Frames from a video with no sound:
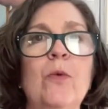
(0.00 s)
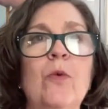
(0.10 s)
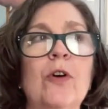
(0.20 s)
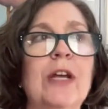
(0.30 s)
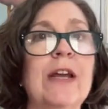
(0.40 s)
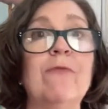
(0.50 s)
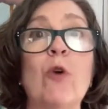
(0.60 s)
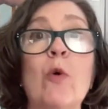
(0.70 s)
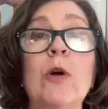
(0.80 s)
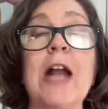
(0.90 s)
working
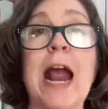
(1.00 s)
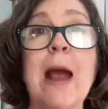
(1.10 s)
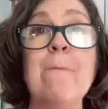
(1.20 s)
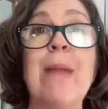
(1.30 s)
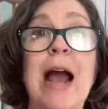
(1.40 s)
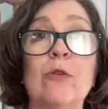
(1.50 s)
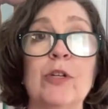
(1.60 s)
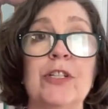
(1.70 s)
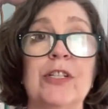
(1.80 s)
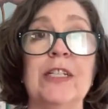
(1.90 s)
forward and
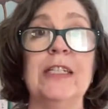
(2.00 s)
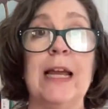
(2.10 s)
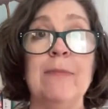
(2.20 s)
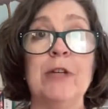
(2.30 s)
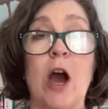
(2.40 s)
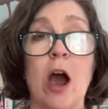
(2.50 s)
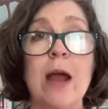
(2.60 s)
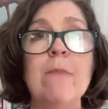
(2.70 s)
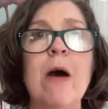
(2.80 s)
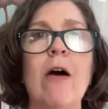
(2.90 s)
backwards at the same time